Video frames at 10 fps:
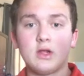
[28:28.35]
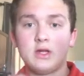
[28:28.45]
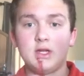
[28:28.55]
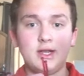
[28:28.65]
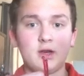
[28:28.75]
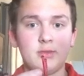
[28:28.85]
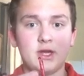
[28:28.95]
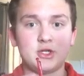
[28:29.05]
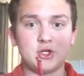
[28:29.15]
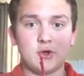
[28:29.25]
little
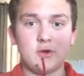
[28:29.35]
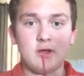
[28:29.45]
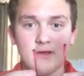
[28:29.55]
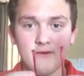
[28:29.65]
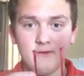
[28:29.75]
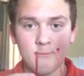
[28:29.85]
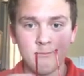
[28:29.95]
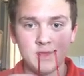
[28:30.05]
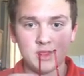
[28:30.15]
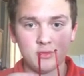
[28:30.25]
miniature
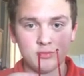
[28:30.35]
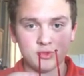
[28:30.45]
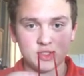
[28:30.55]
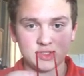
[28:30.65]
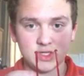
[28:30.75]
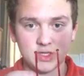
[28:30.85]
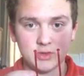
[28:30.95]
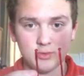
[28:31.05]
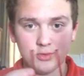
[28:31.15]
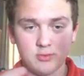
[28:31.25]
missile projectiles.